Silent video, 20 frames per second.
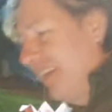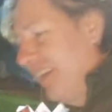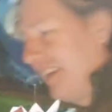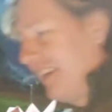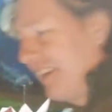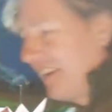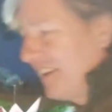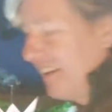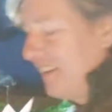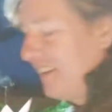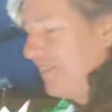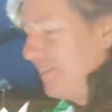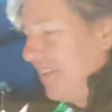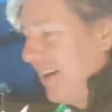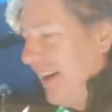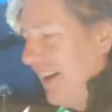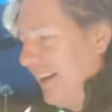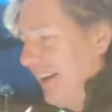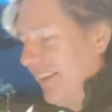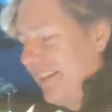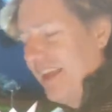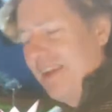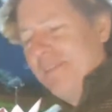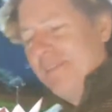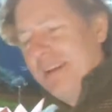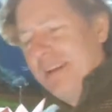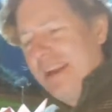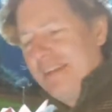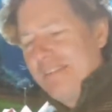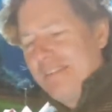it and couldn't find it. They
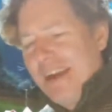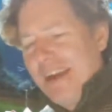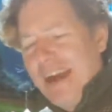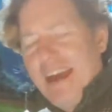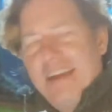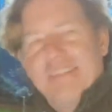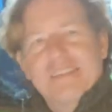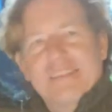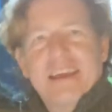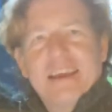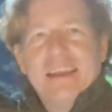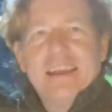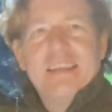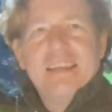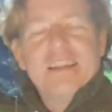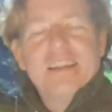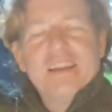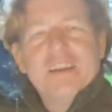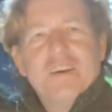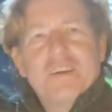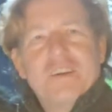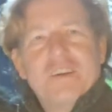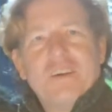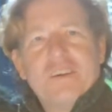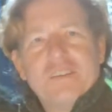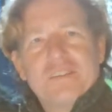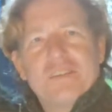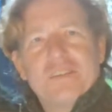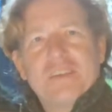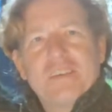would never ask any of the
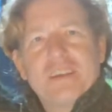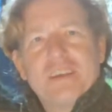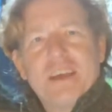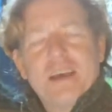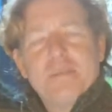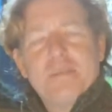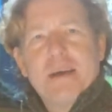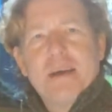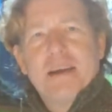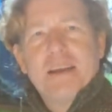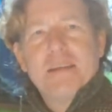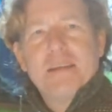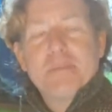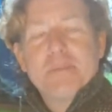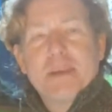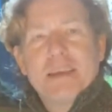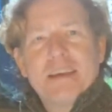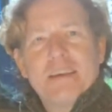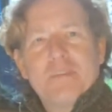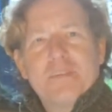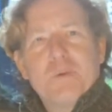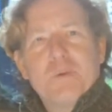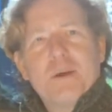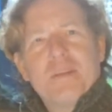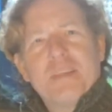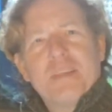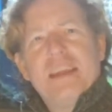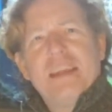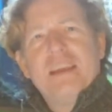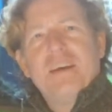locals about it because, well,
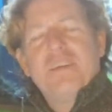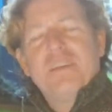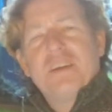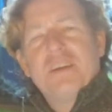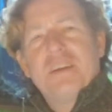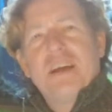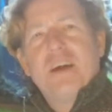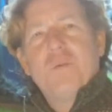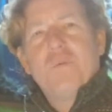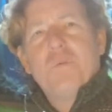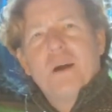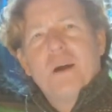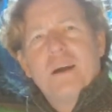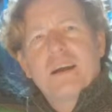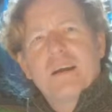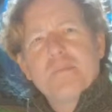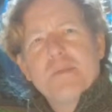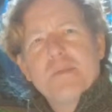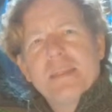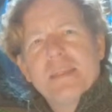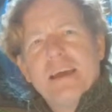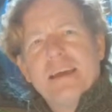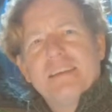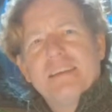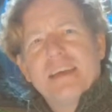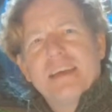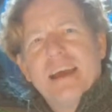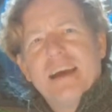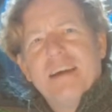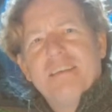they know they're not welcome in that
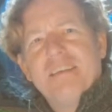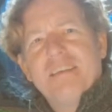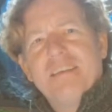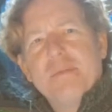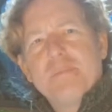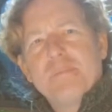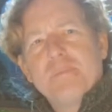town.